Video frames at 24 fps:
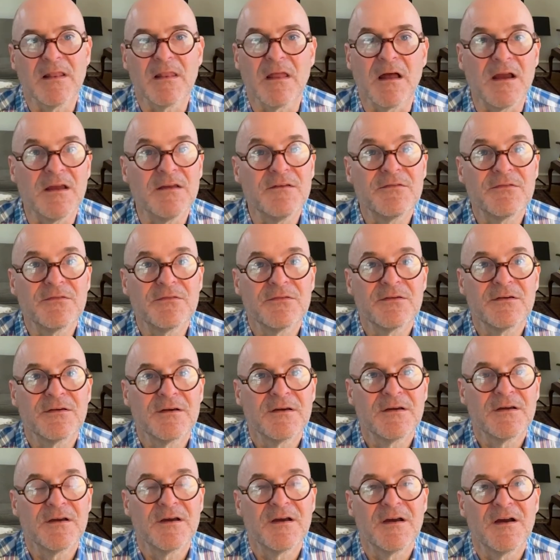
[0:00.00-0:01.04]
life,
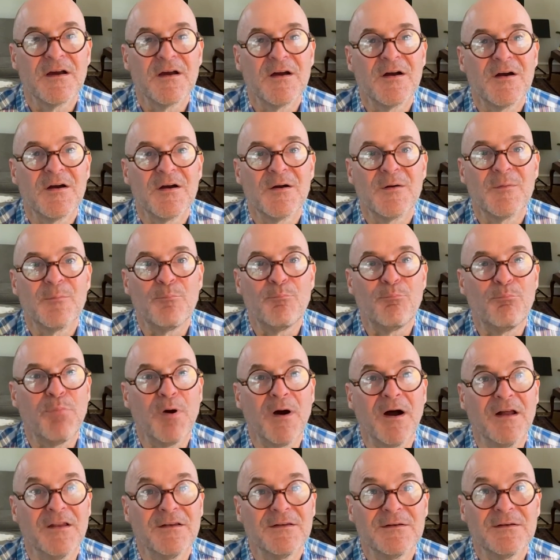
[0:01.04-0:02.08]

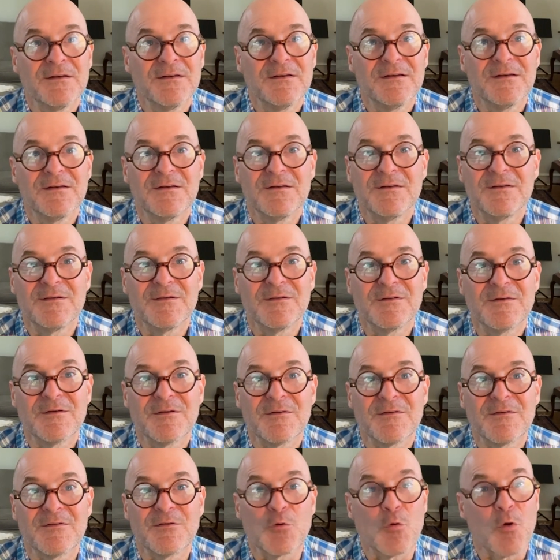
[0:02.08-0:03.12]
but
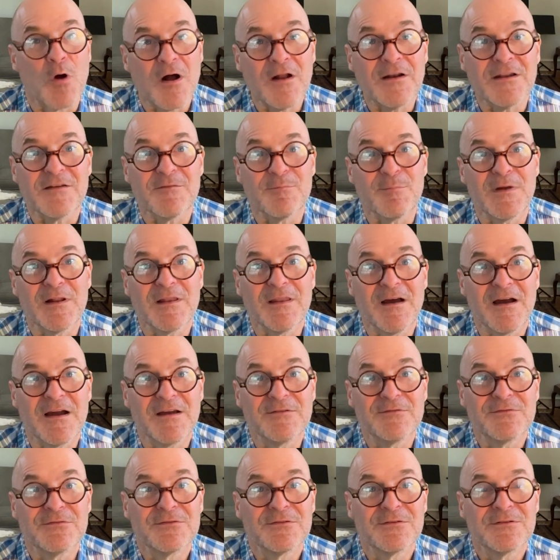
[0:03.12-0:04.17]
the quality of my
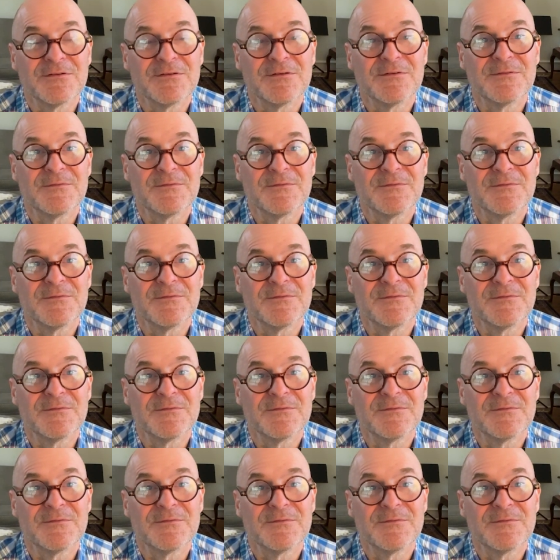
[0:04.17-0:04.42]
life.